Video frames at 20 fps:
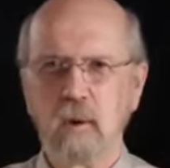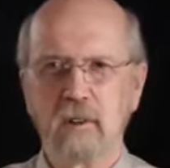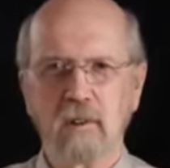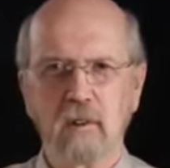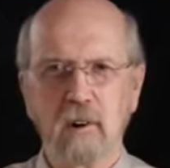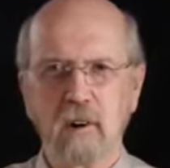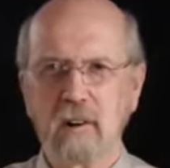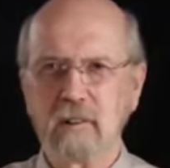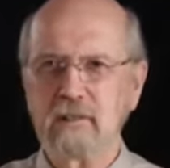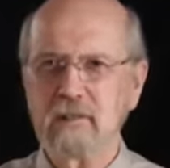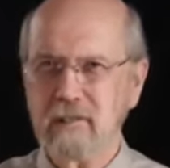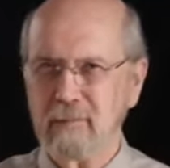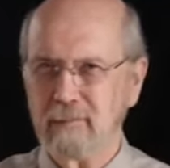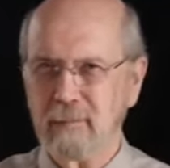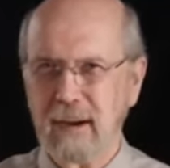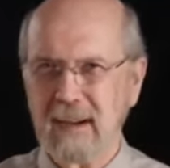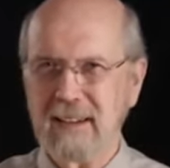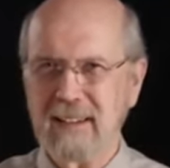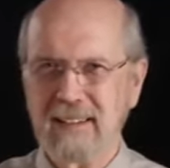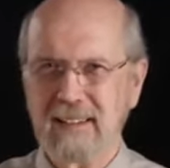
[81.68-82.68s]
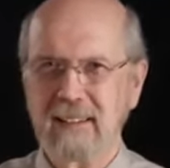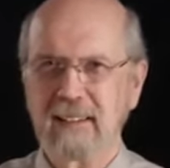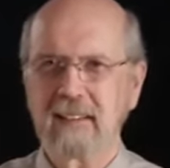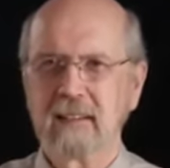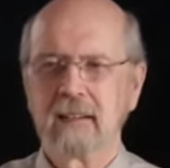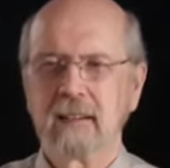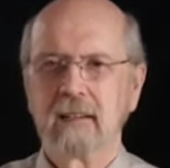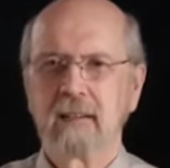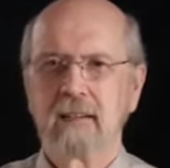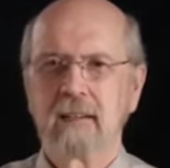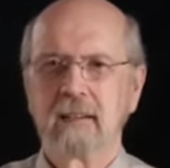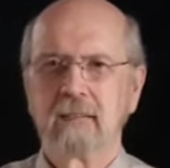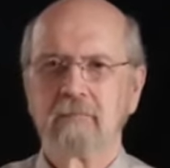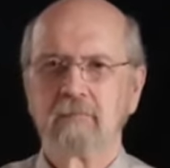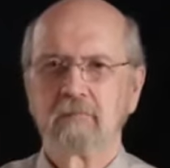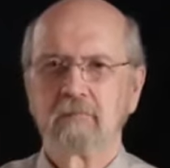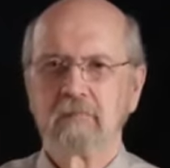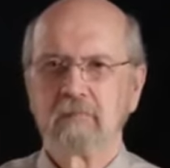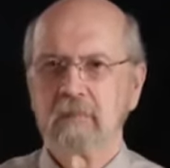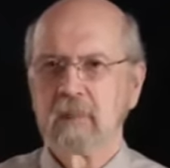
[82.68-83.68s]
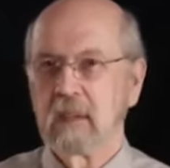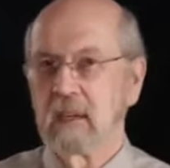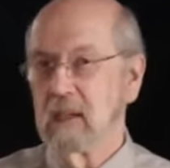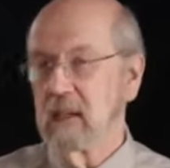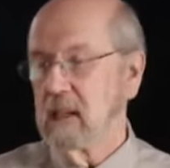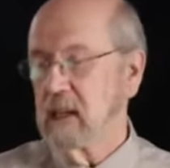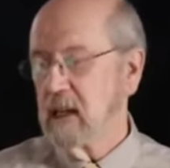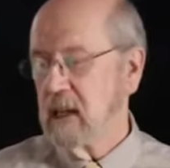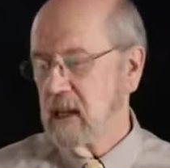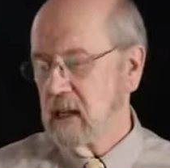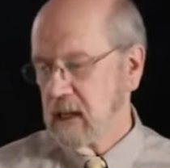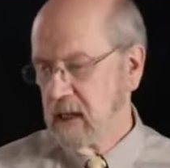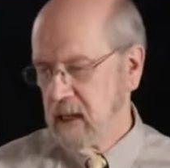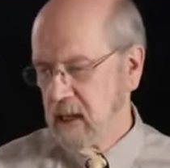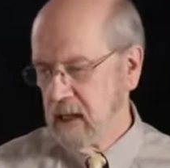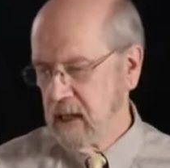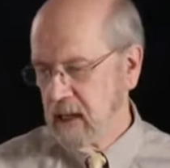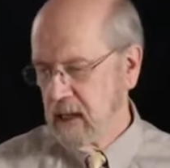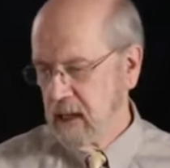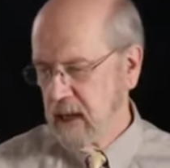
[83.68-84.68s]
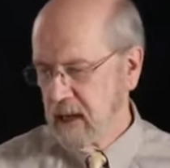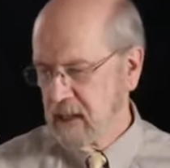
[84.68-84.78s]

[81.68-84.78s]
with all your might. In